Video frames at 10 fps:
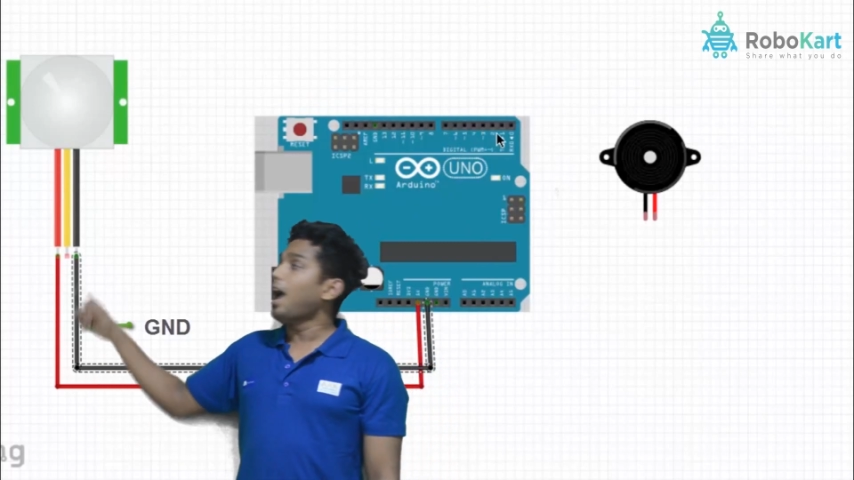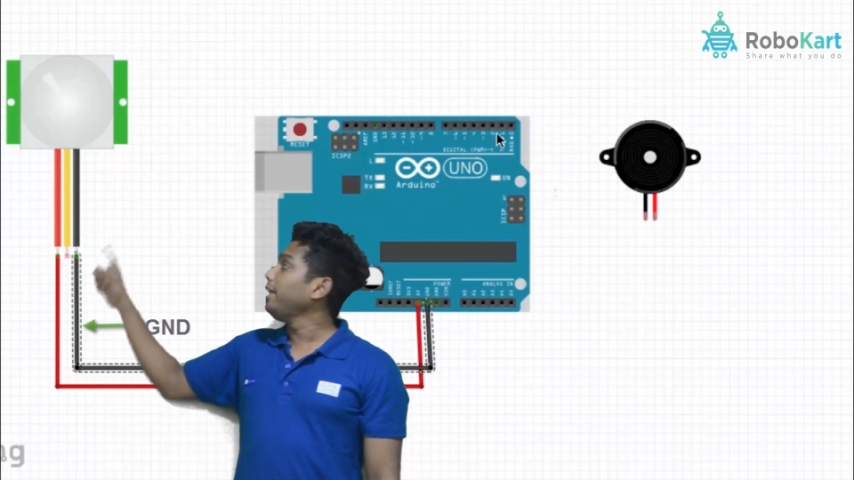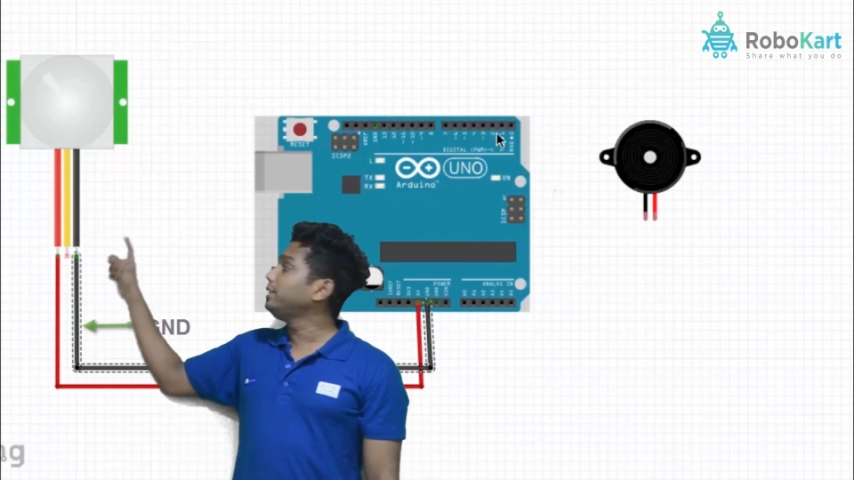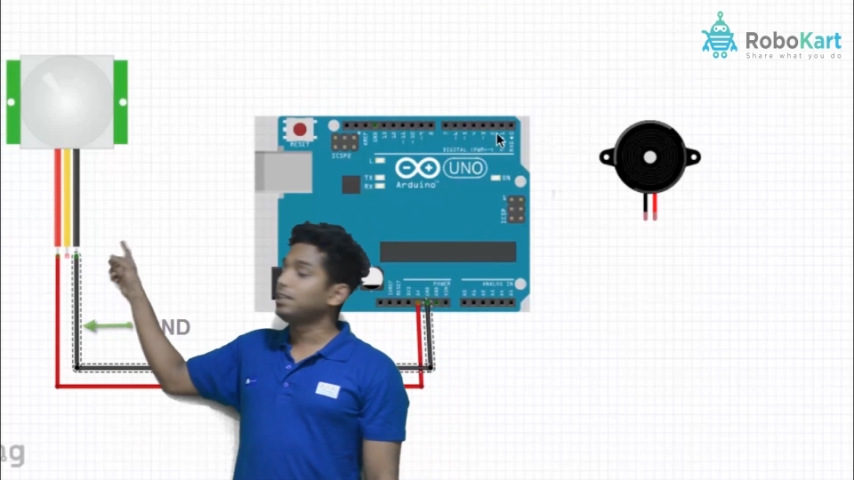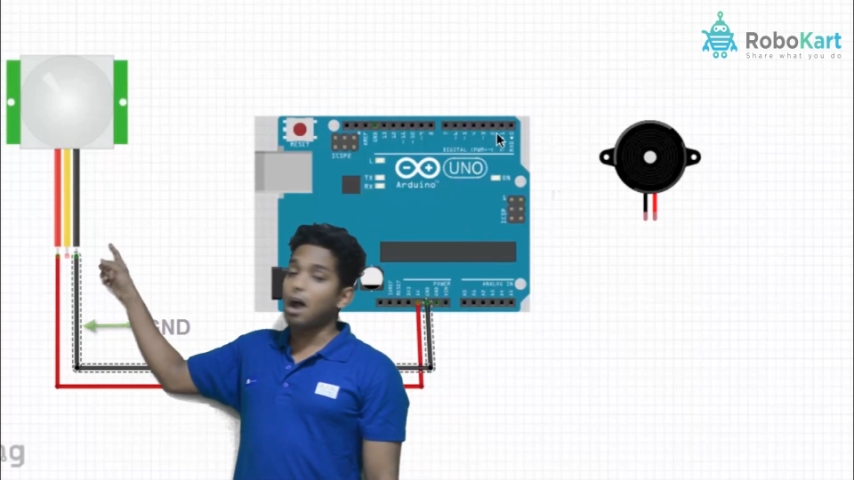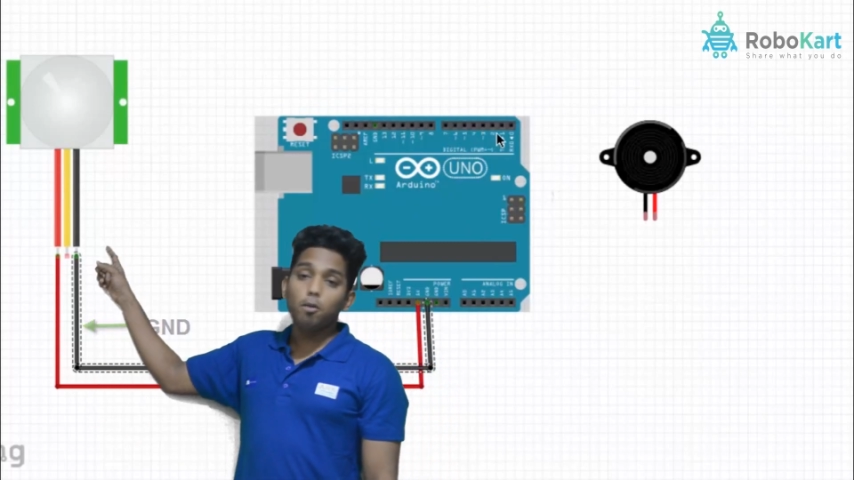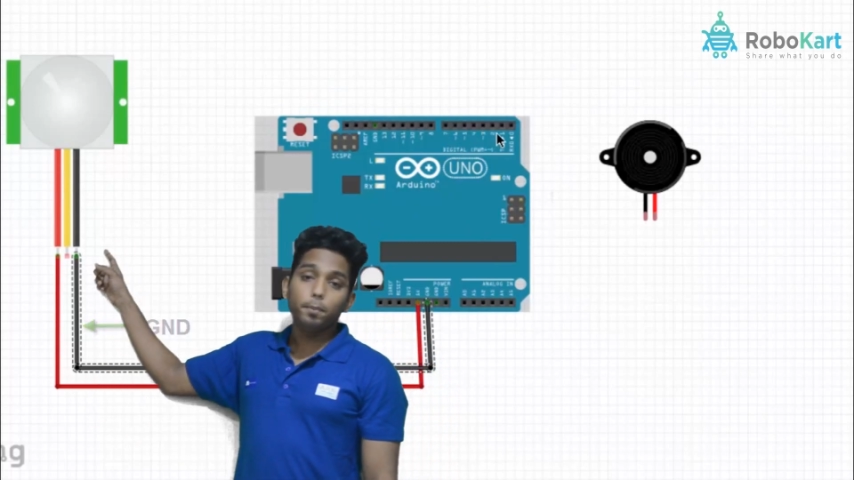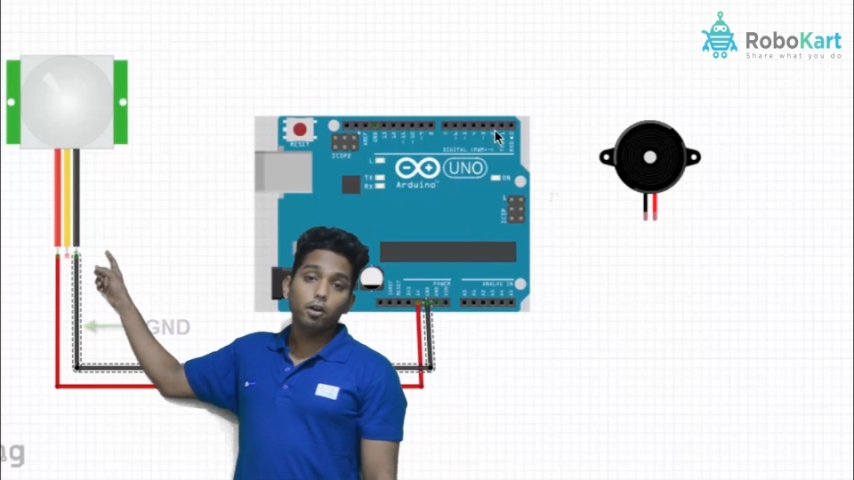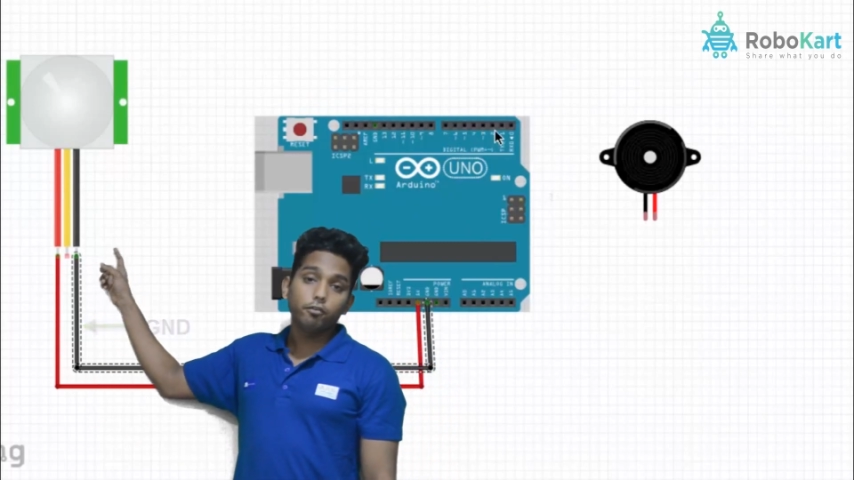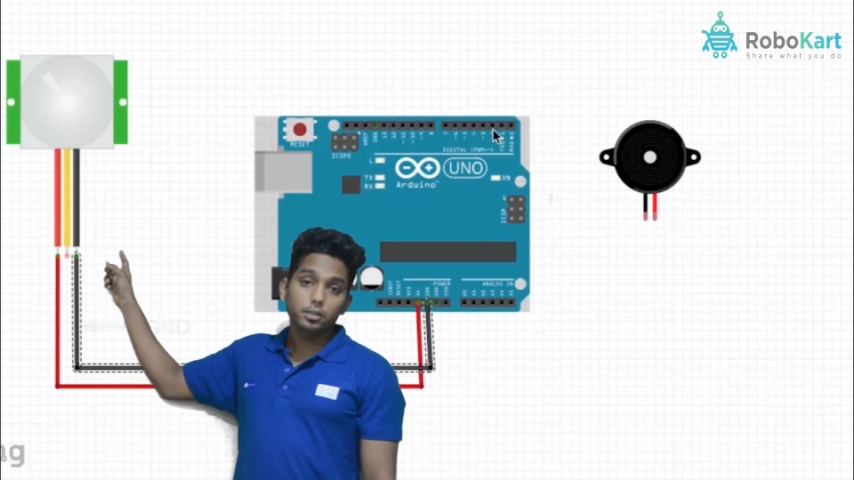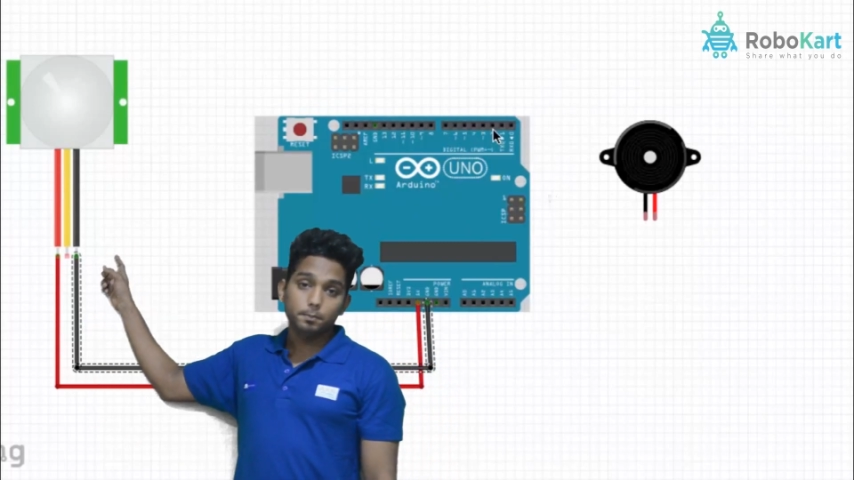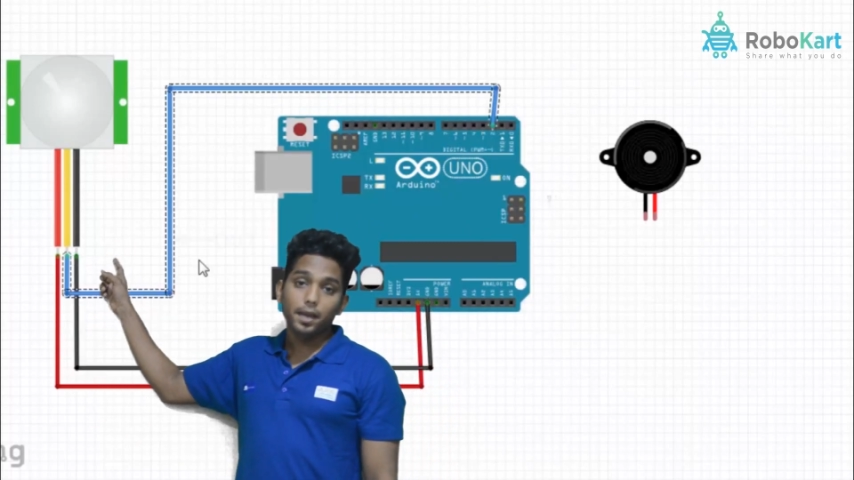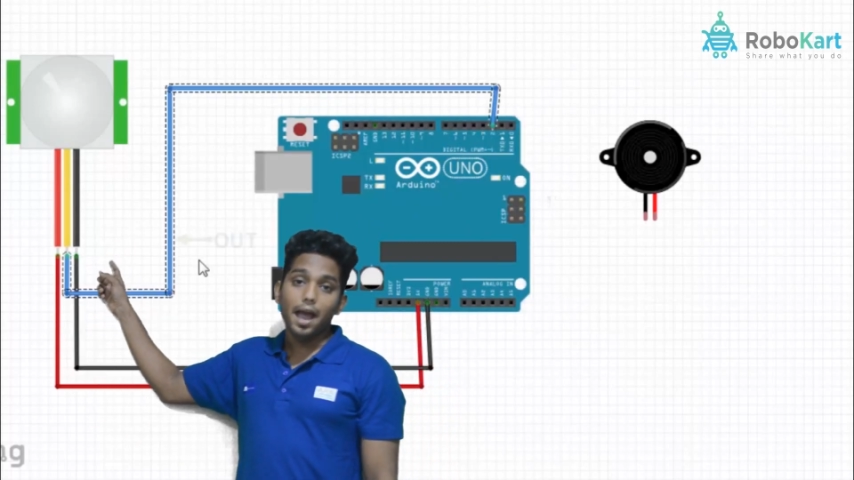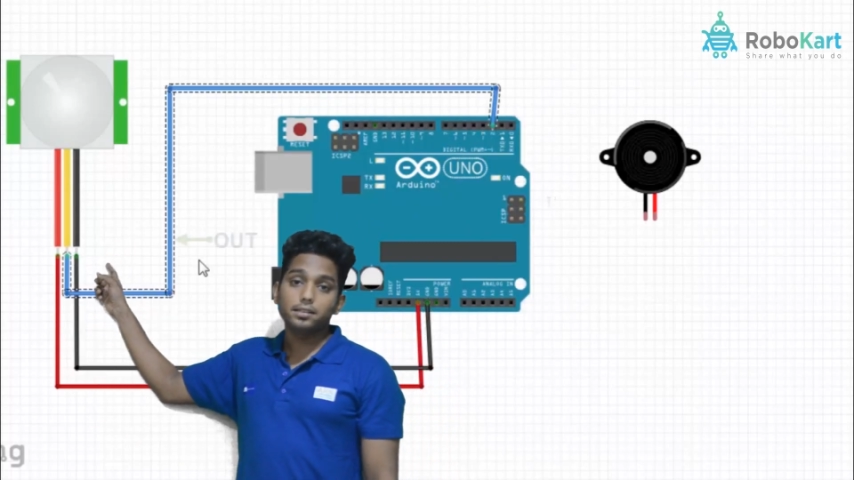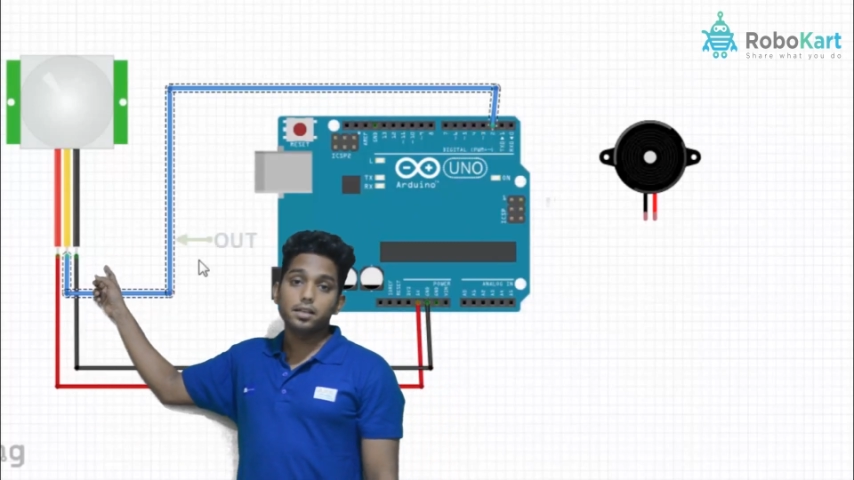and this ground pin of this
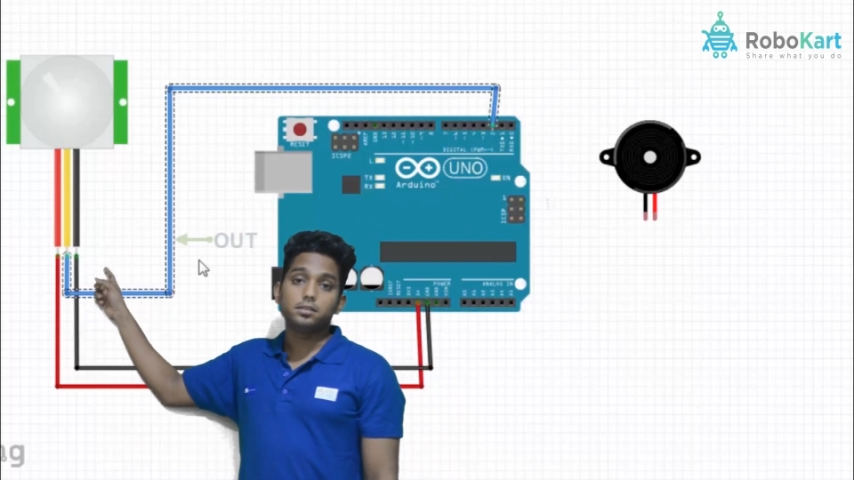PIR